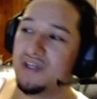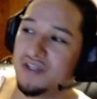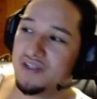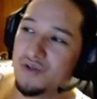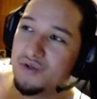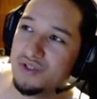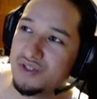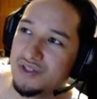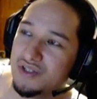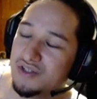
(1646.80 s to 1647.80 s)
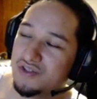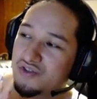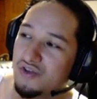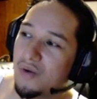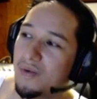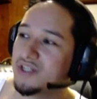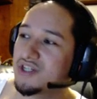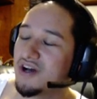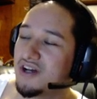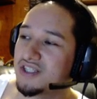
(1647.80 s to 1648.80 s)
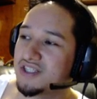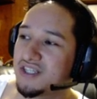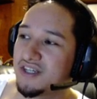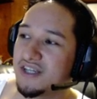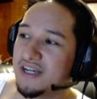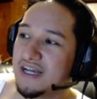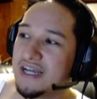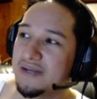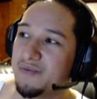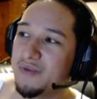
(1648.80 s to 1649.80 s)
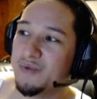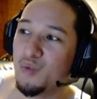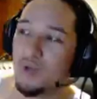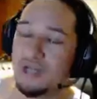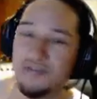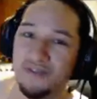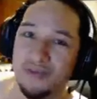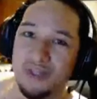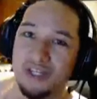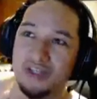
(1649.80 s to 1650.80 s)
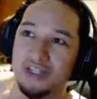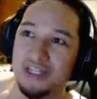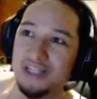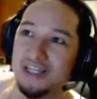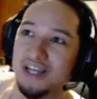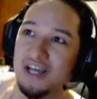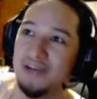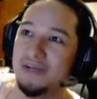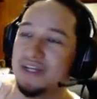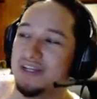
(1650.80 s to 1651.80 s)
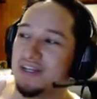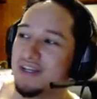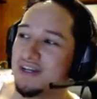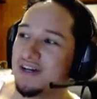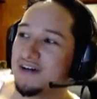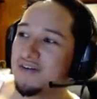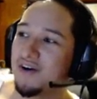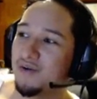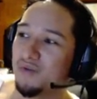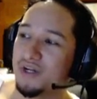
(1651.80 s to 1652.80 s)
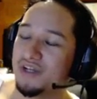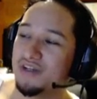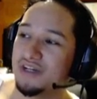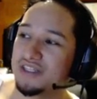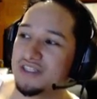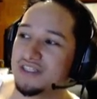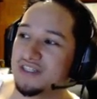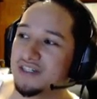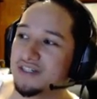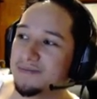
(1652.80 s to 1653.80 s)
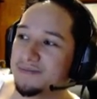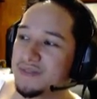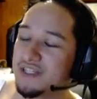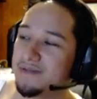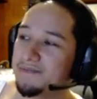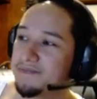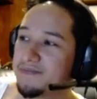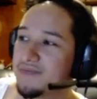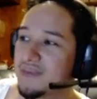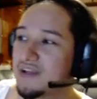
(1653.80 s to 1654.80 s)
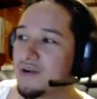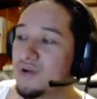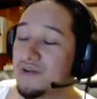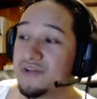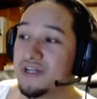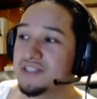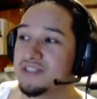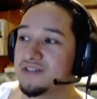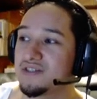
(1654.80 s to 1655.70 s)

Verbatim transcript: used so much cost to kill that guy, and maybe one of the meteors hit the guy, right, on one of your guys' team. One of you guys'